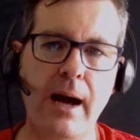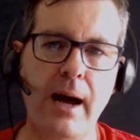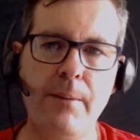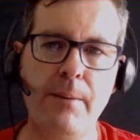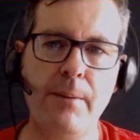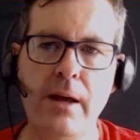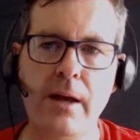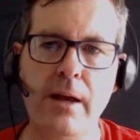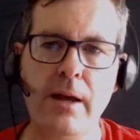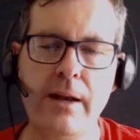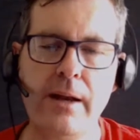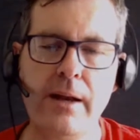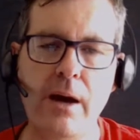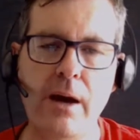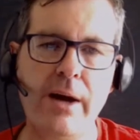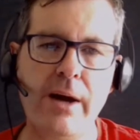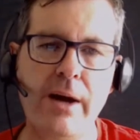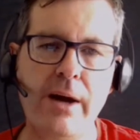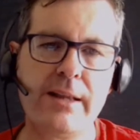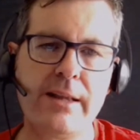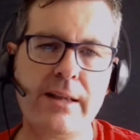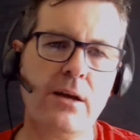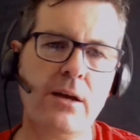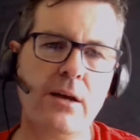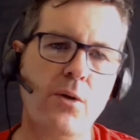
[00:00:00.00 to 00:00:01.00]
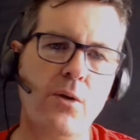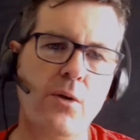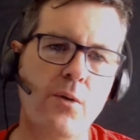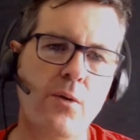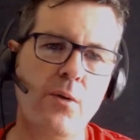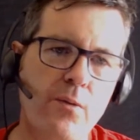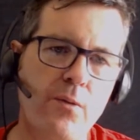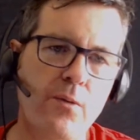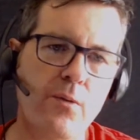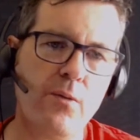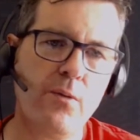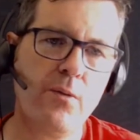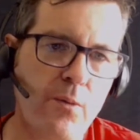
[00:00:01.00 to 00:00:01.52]
Um, Now, I think
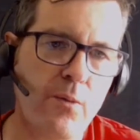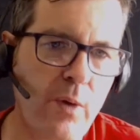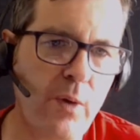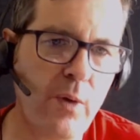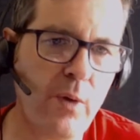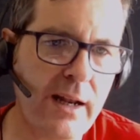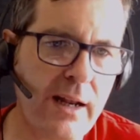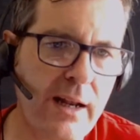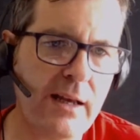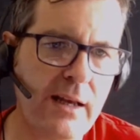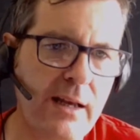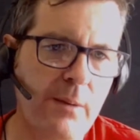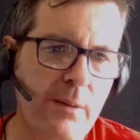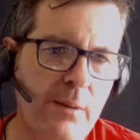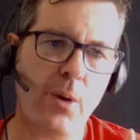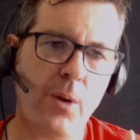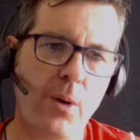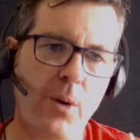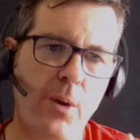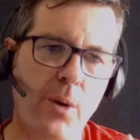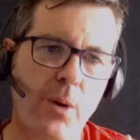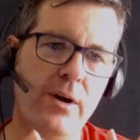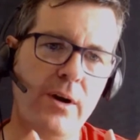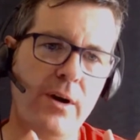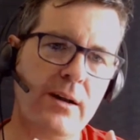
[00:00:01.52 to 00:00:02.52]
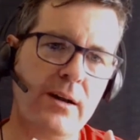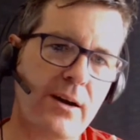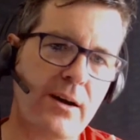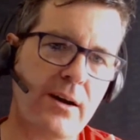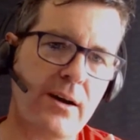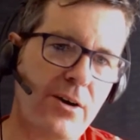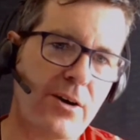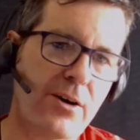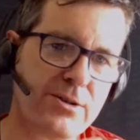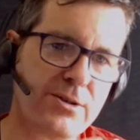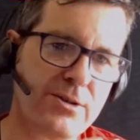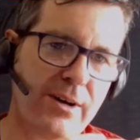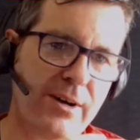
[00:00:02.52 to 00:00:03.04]
really important
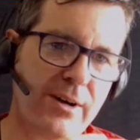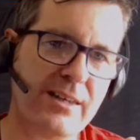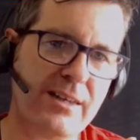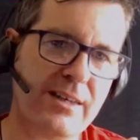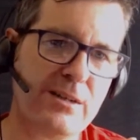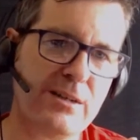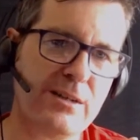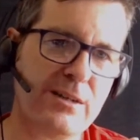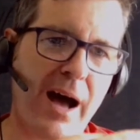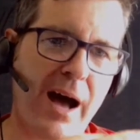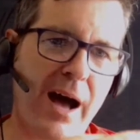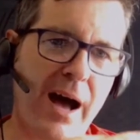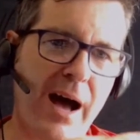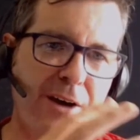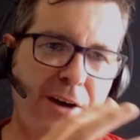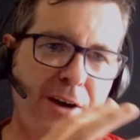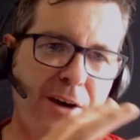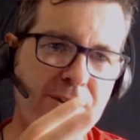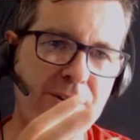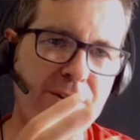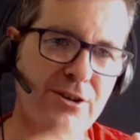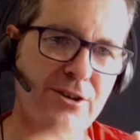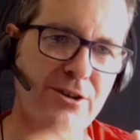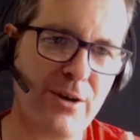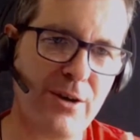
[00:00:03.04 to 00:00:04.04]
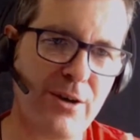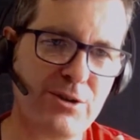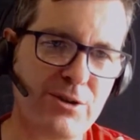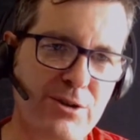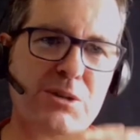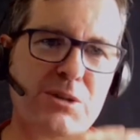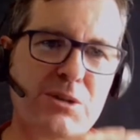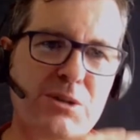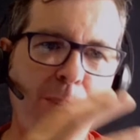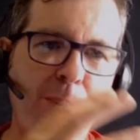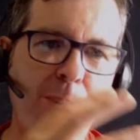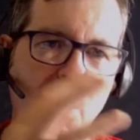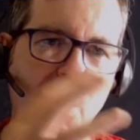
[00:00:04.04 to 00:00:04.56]
also are these patterns around
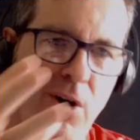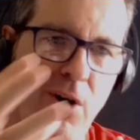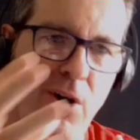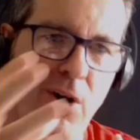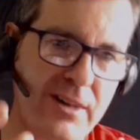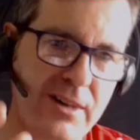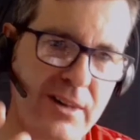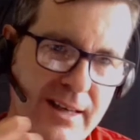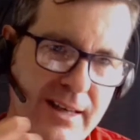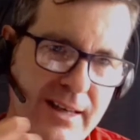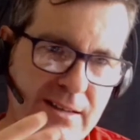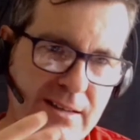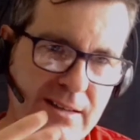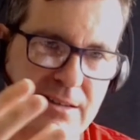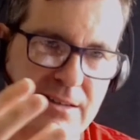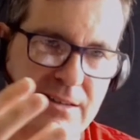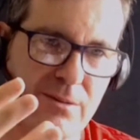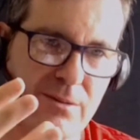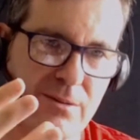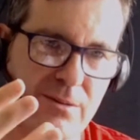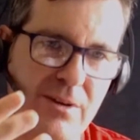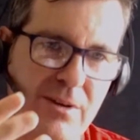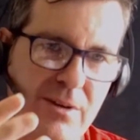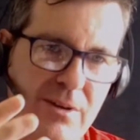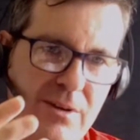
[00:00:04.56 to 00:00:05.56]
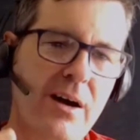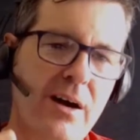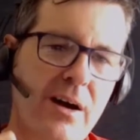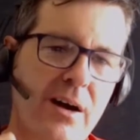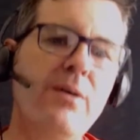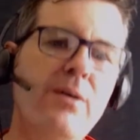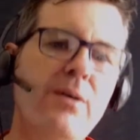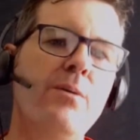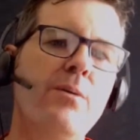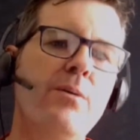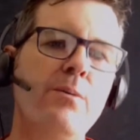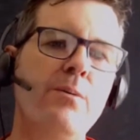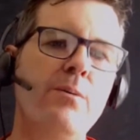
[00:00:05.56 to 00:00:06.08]
smallness. We
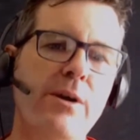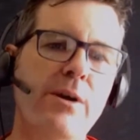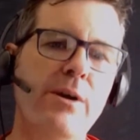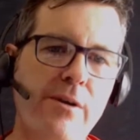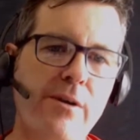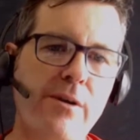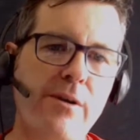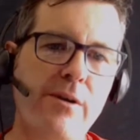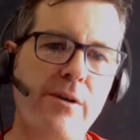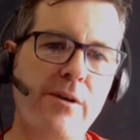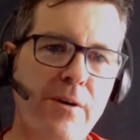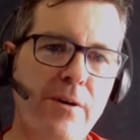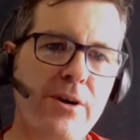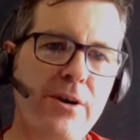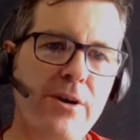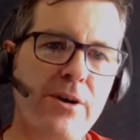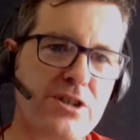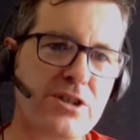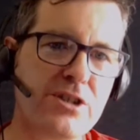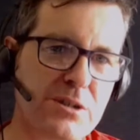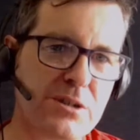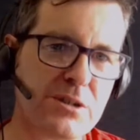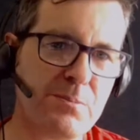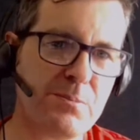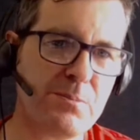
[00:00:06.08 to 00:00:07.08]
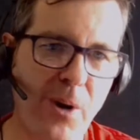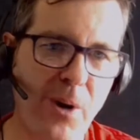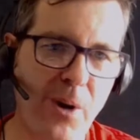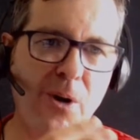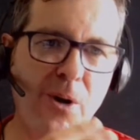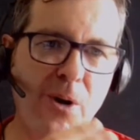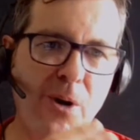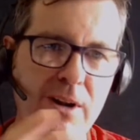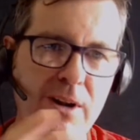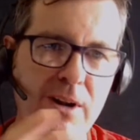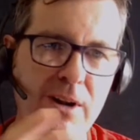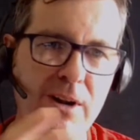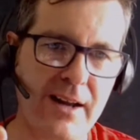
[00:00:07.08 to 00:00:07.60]
refer to
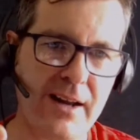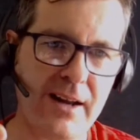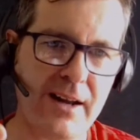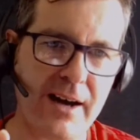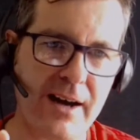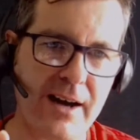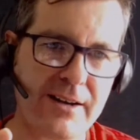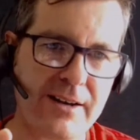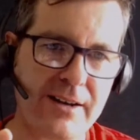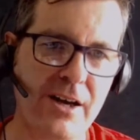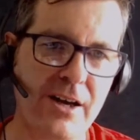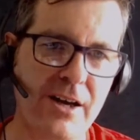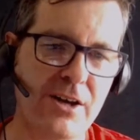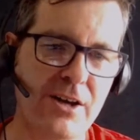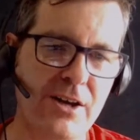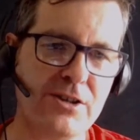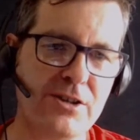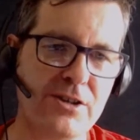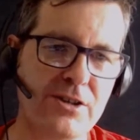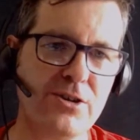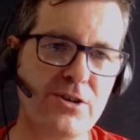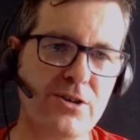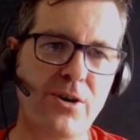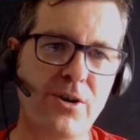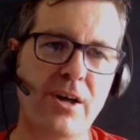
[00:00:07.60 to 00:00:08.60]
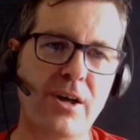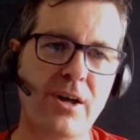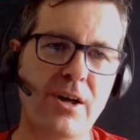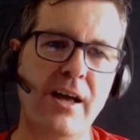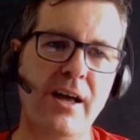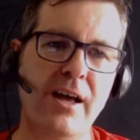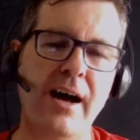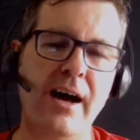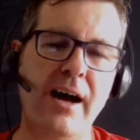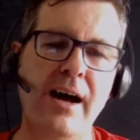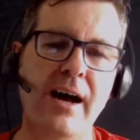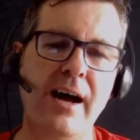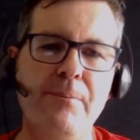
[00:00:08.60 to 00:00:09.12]
small a lot. So
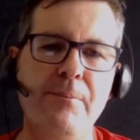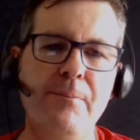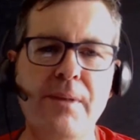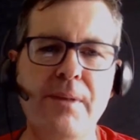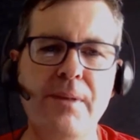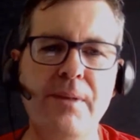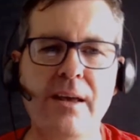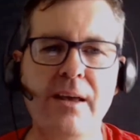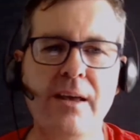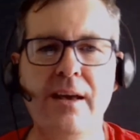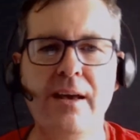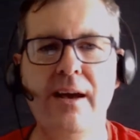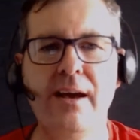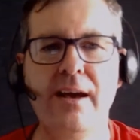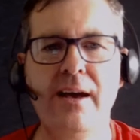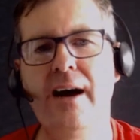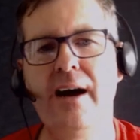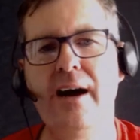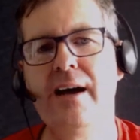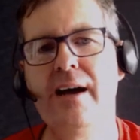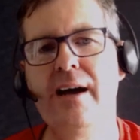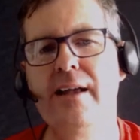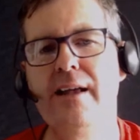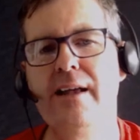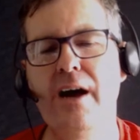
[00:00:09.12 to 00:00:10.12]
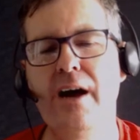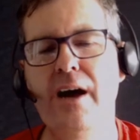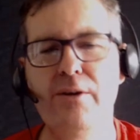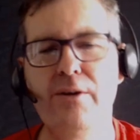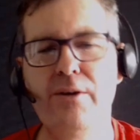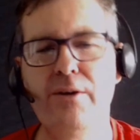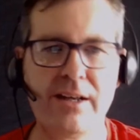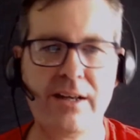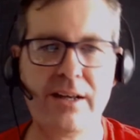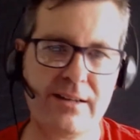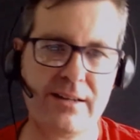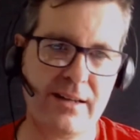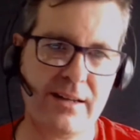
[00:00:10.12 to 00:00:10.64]

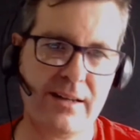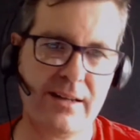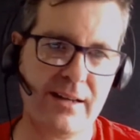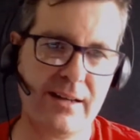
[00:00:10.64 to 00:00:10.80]
now,